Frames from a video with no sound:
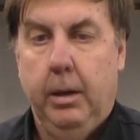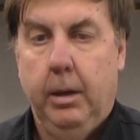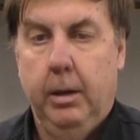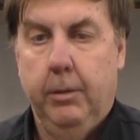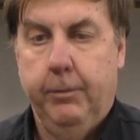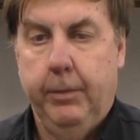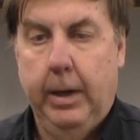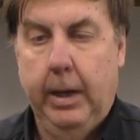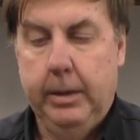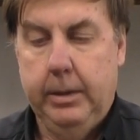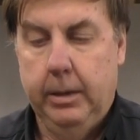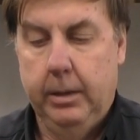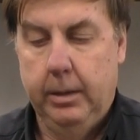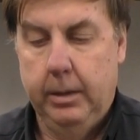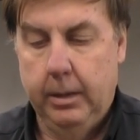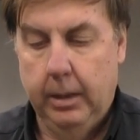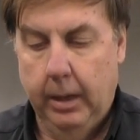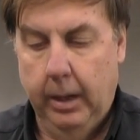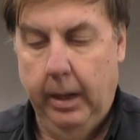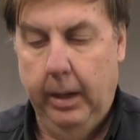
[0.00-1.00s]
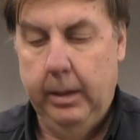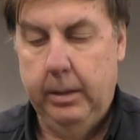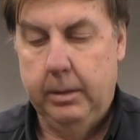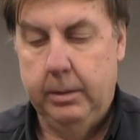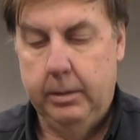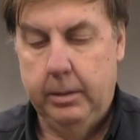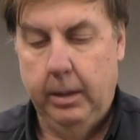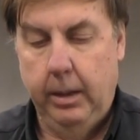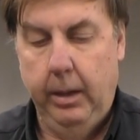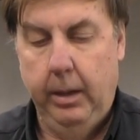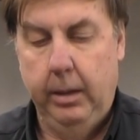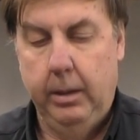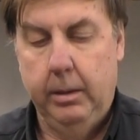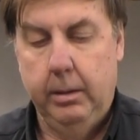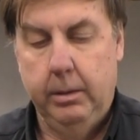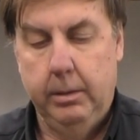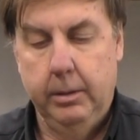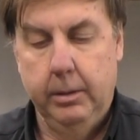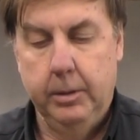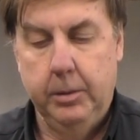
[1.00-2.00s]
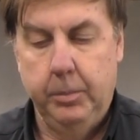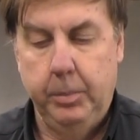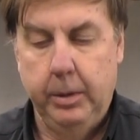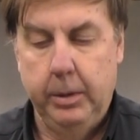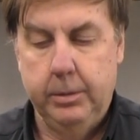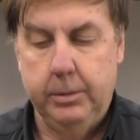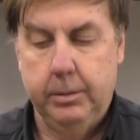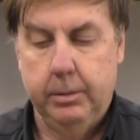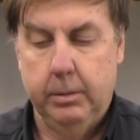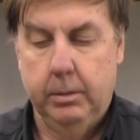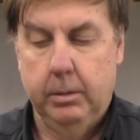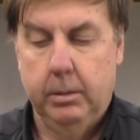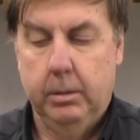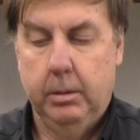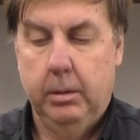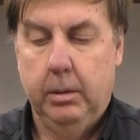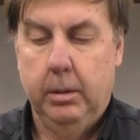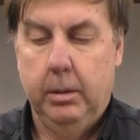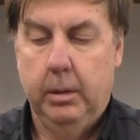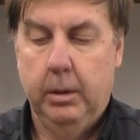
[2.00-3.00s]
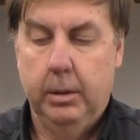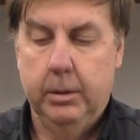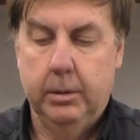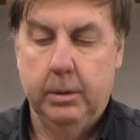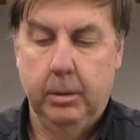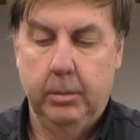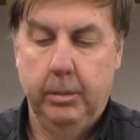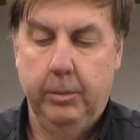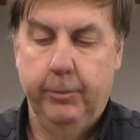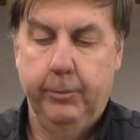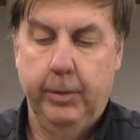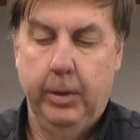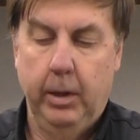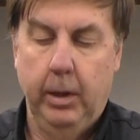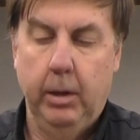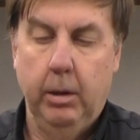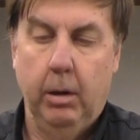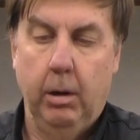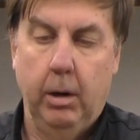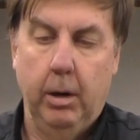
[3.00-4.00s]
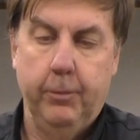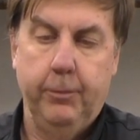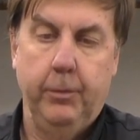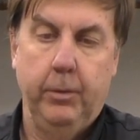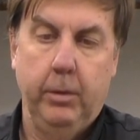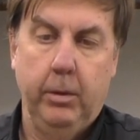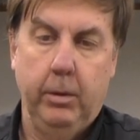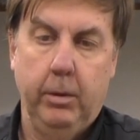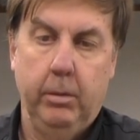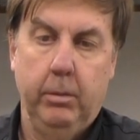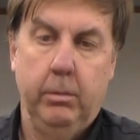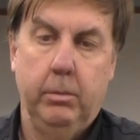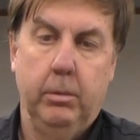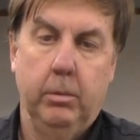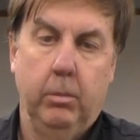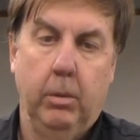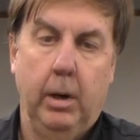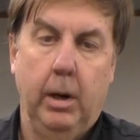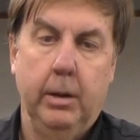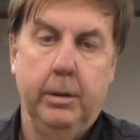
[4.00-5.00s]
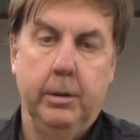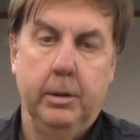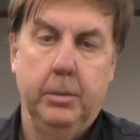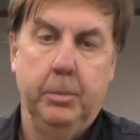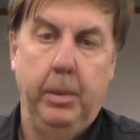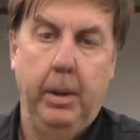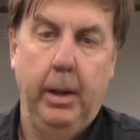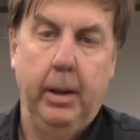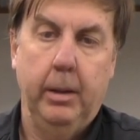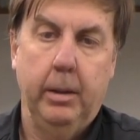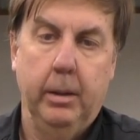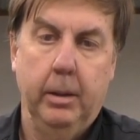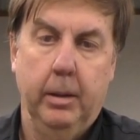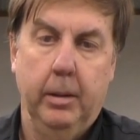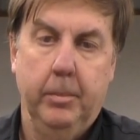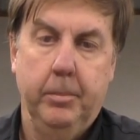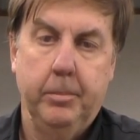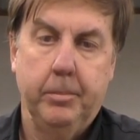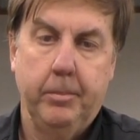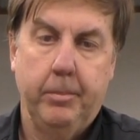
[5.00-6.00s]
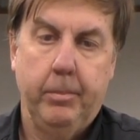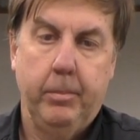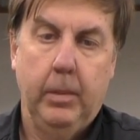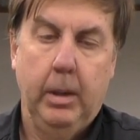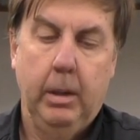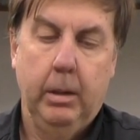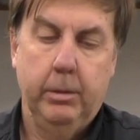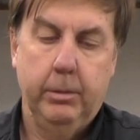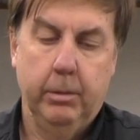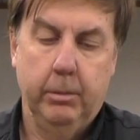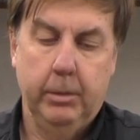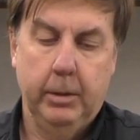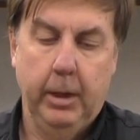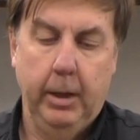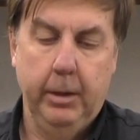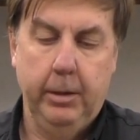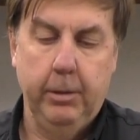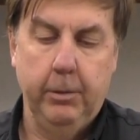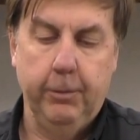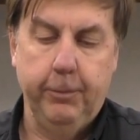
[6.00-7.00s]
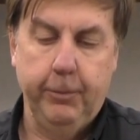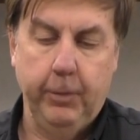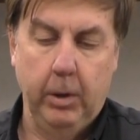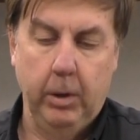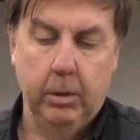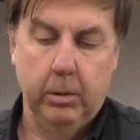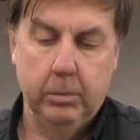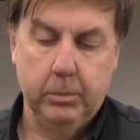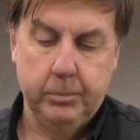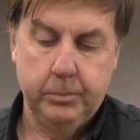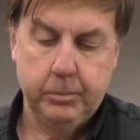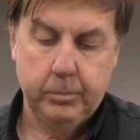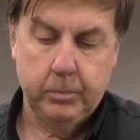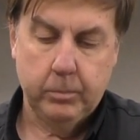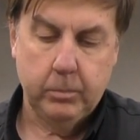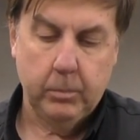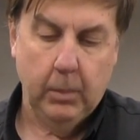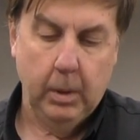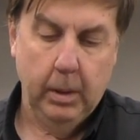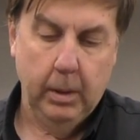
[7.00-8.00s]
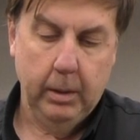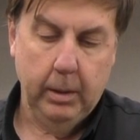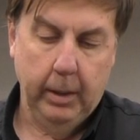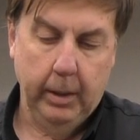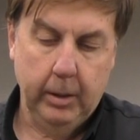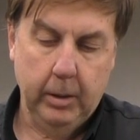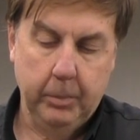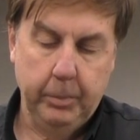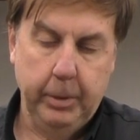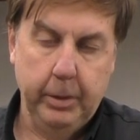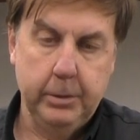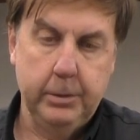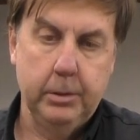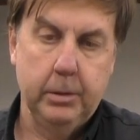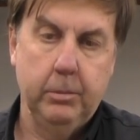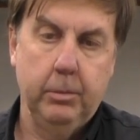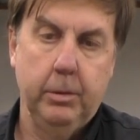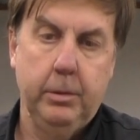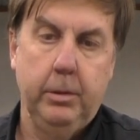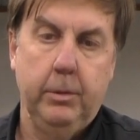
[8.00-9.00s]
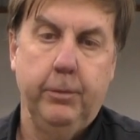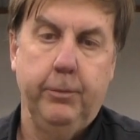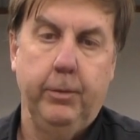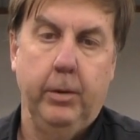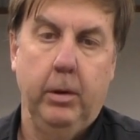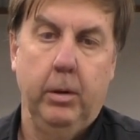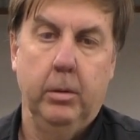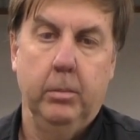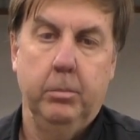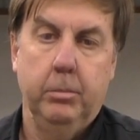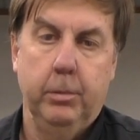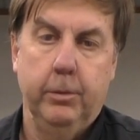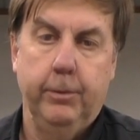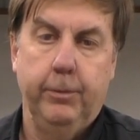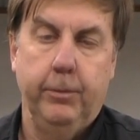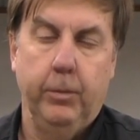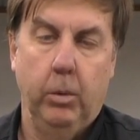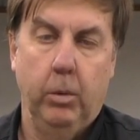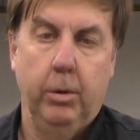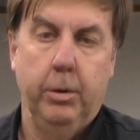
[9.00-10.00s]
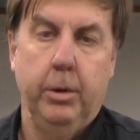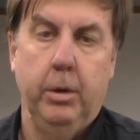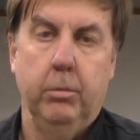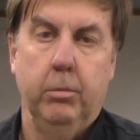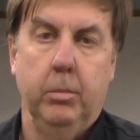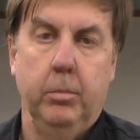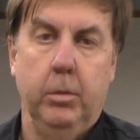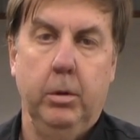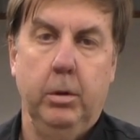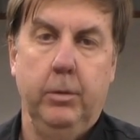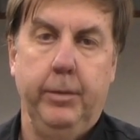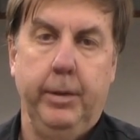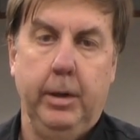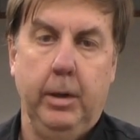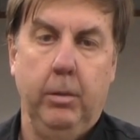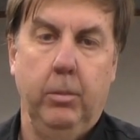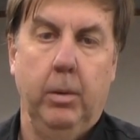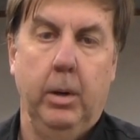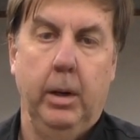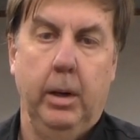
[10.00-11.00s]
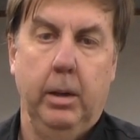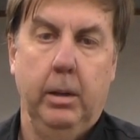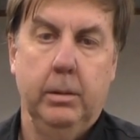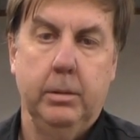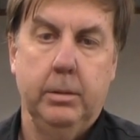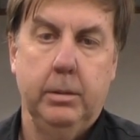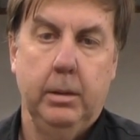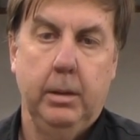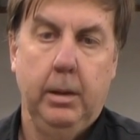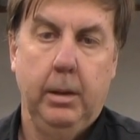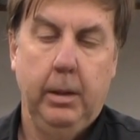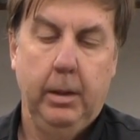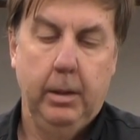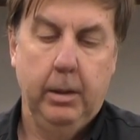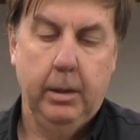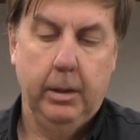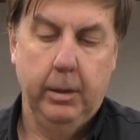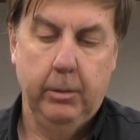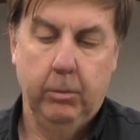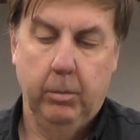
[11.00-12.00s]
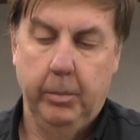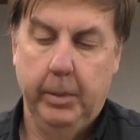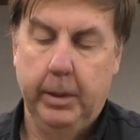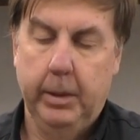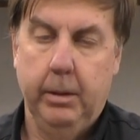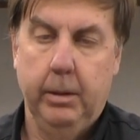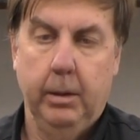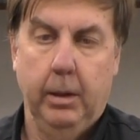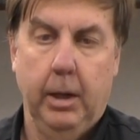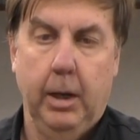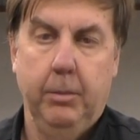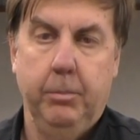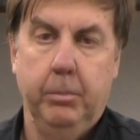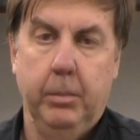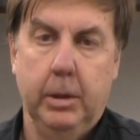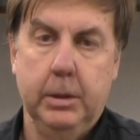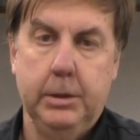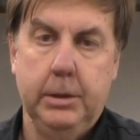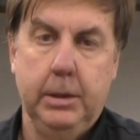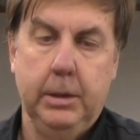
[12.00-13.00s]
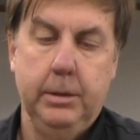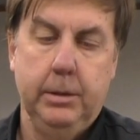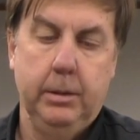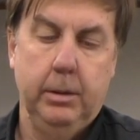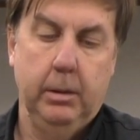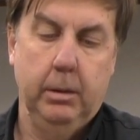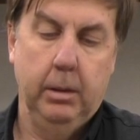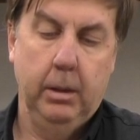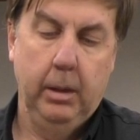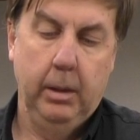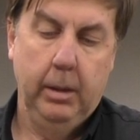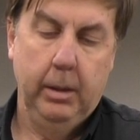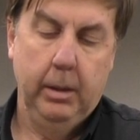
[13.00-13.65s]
If I did not take this picture, it's going to be very hard for you to wire this back up. So take your phone, take a picture with your phone before you remove any wires. It will make your life much easier.